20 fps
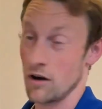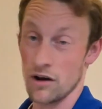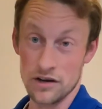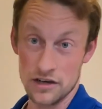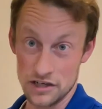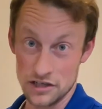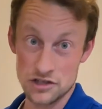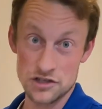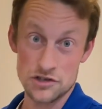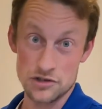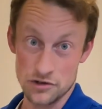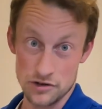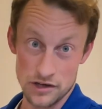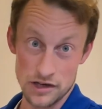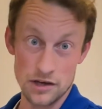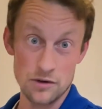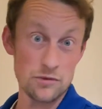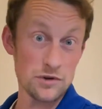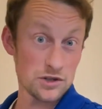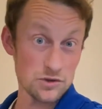each
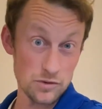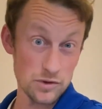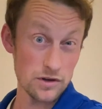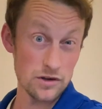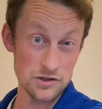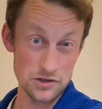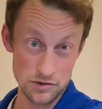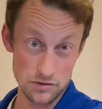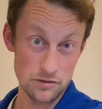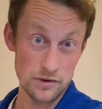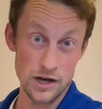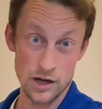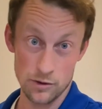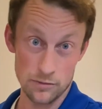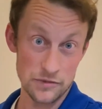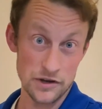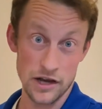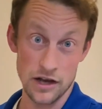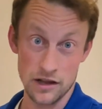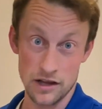circuit, which would also
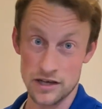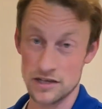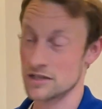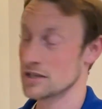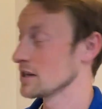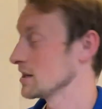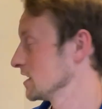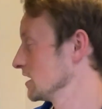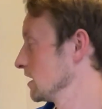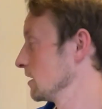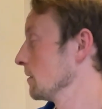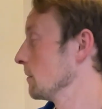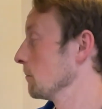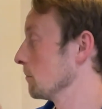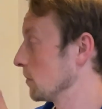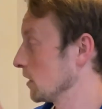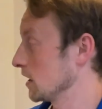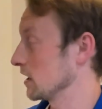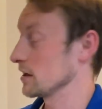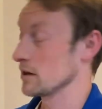help tell us,
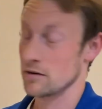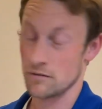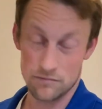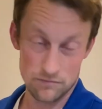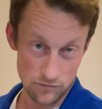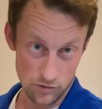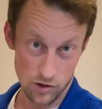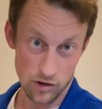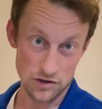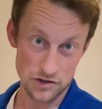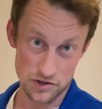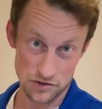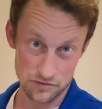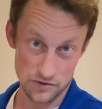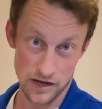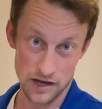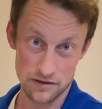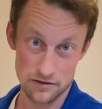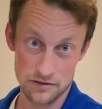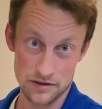but also
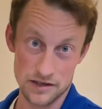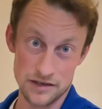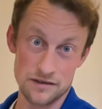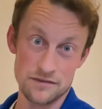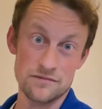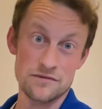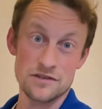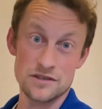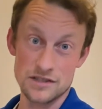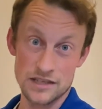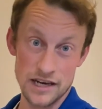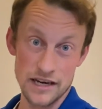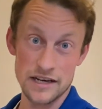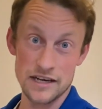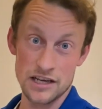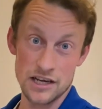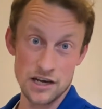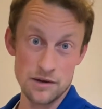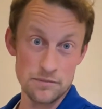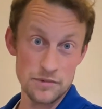rather than
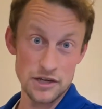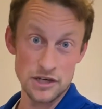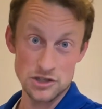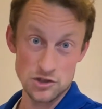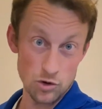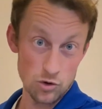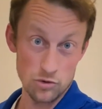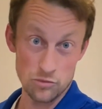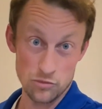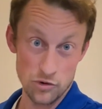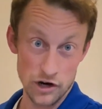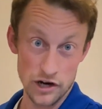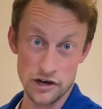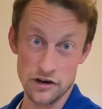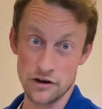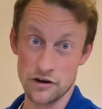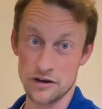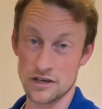tightening up each old breaker,